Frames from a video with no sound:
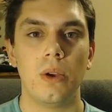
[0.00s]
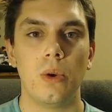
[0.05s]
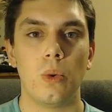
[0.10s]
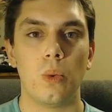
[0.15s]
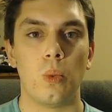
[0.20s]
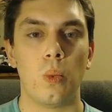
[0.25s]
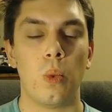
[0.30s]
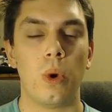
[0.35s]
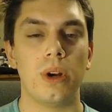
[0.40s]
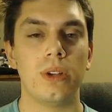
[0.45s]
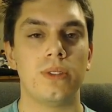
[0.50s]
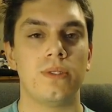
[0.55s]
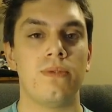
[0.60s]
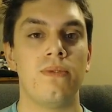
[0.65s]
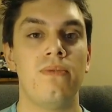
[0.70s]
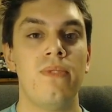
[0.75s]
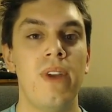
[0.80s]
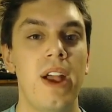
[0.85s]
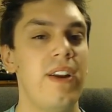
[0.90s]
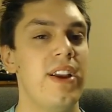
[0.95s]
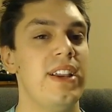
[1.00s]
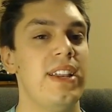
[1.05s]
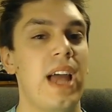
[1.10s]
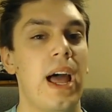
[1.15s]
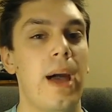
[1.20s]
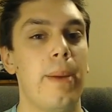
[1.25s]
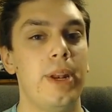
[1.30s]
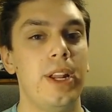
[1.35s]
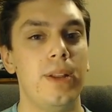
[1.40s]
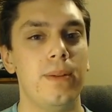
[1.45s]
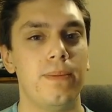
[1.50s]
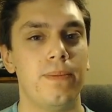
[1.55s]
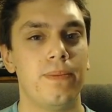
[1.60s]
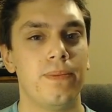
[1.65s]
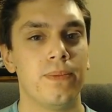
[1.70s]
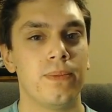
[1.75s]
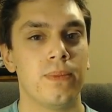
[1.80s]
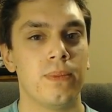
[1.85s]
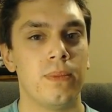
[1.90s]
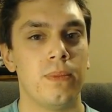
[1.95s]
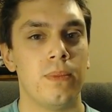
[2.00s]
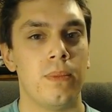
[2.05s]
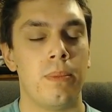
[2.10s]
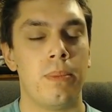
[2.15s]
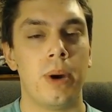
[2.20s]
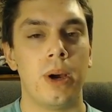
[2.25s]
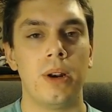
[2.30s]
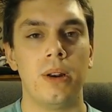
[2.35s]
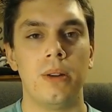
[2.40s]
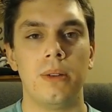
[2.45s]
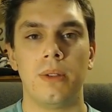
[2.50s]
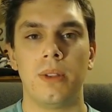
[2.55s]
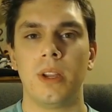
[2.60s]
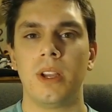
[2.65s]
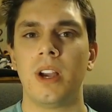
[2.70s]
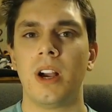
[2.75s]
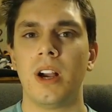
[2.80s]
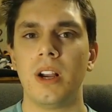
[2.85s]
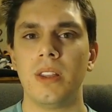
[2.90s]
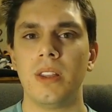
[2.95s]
was very dominant, but the card